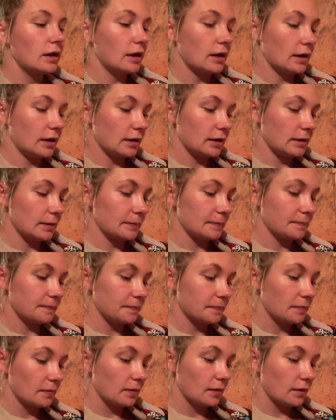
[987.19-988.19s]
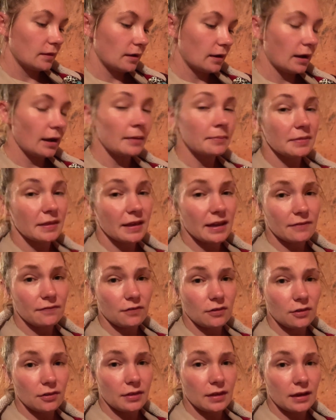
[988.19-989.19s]
Um, I'm
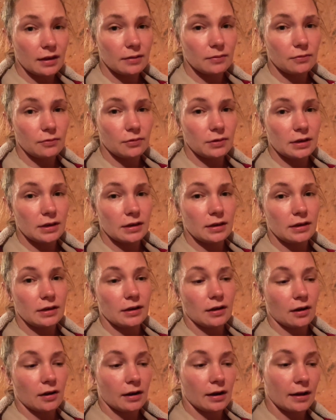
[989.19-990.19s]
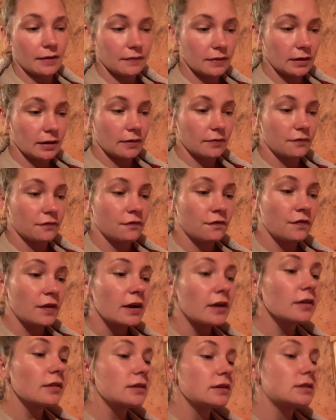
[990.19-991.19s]
thankful that we are having a
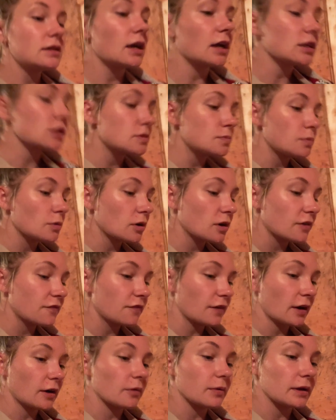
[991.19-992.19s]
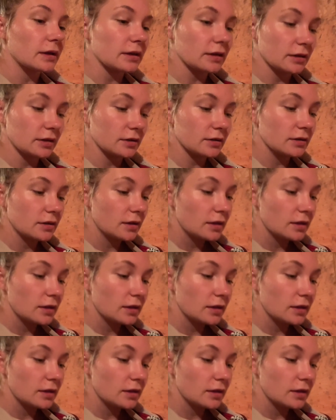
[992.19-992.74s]
fairly textbook farrowing here.